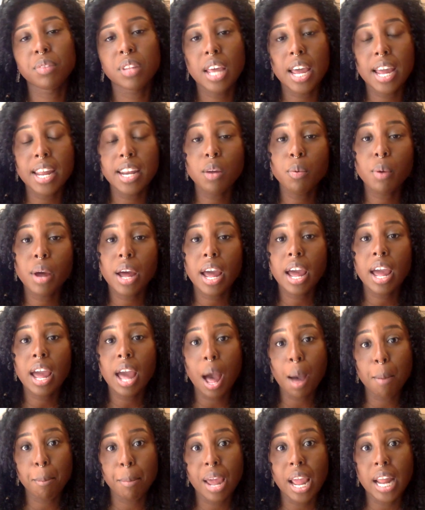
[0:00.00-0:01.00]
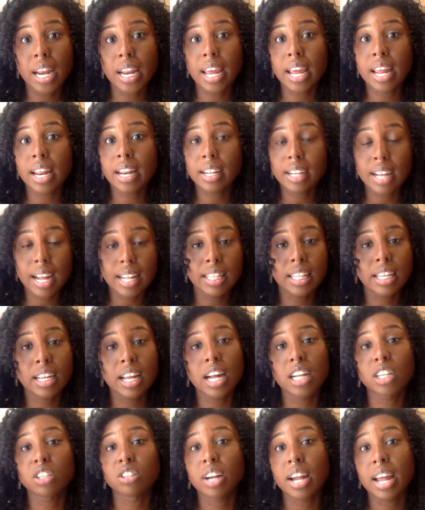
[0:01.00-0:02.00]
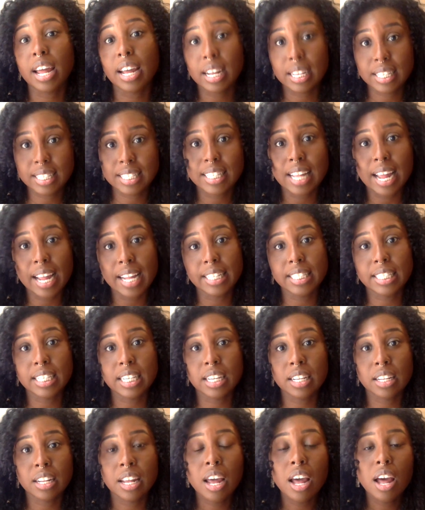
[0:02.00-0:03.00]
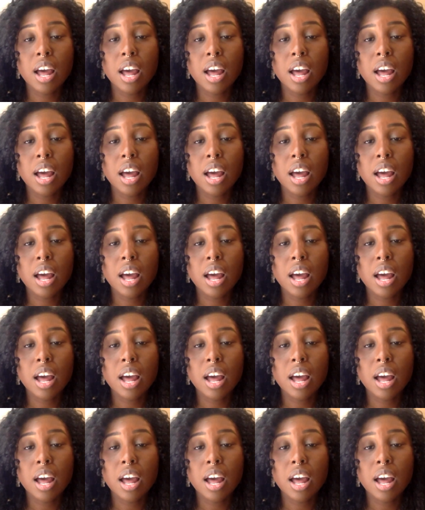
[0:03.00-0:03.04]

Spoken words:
Anyway, I made it, got the contract, signed it.